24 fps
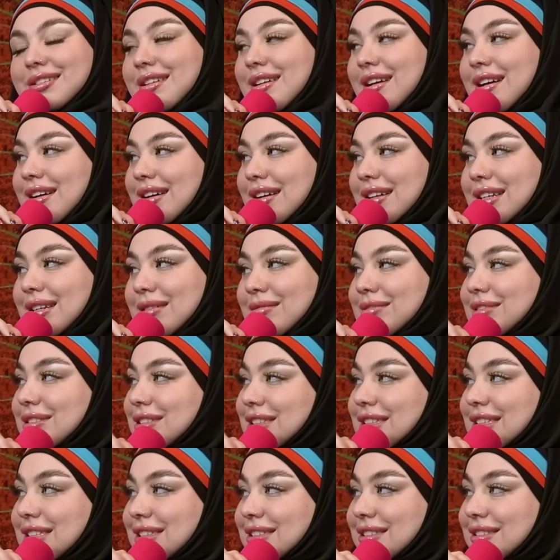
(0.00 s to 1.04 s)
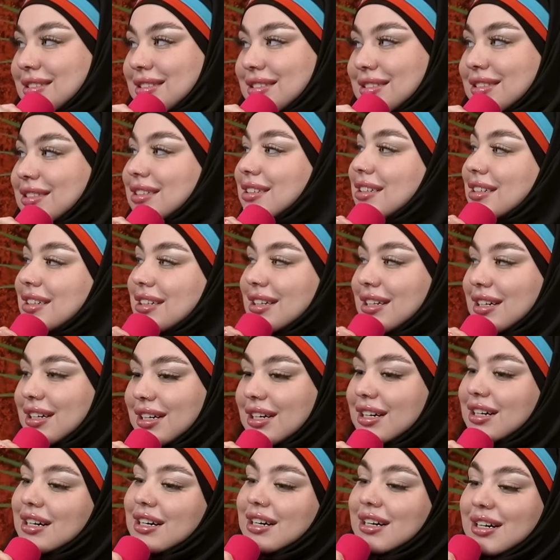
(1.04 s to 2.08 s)
in Hollywood
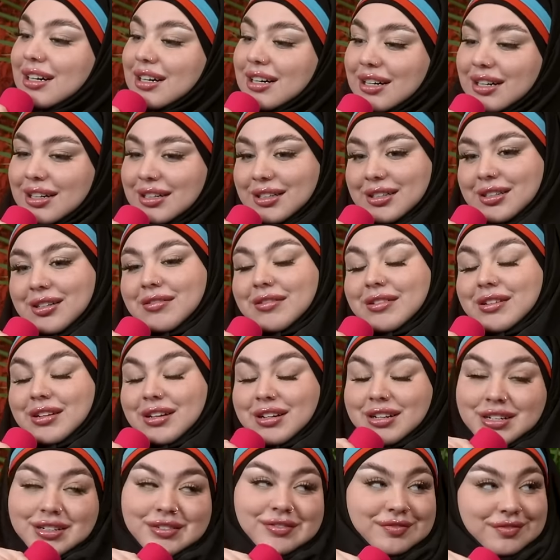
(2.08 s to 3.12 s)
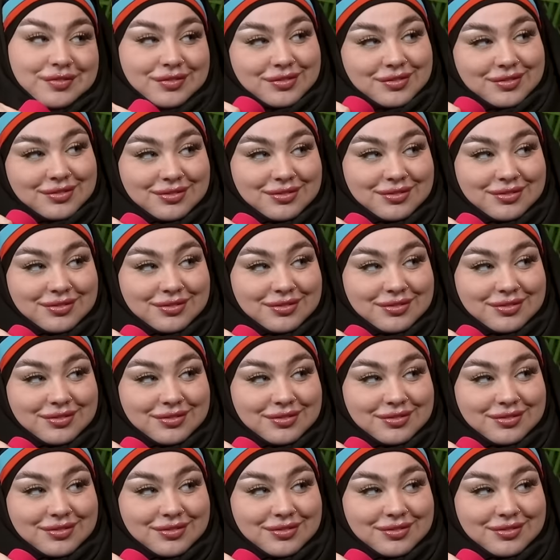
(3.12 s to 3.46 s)
are going off.